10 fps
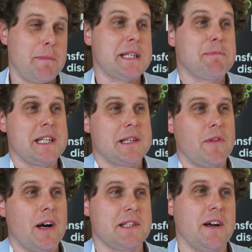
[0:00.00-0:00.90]
The best piece of
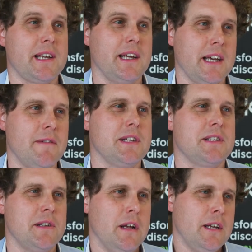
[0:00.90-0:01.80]
advice I can give
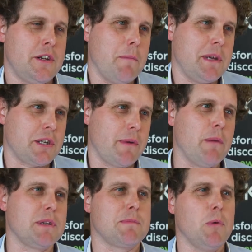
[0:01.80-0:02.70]
is don't mess
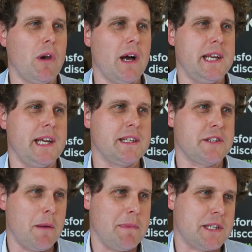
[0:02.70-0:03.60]
around with small ideas,
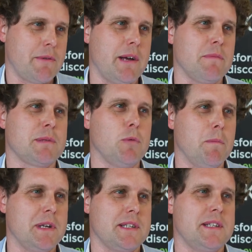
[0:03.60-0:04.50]
don't mess around with
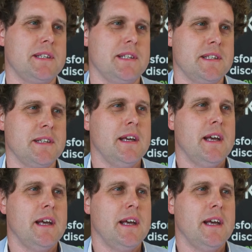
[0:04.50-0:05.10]
small businesses.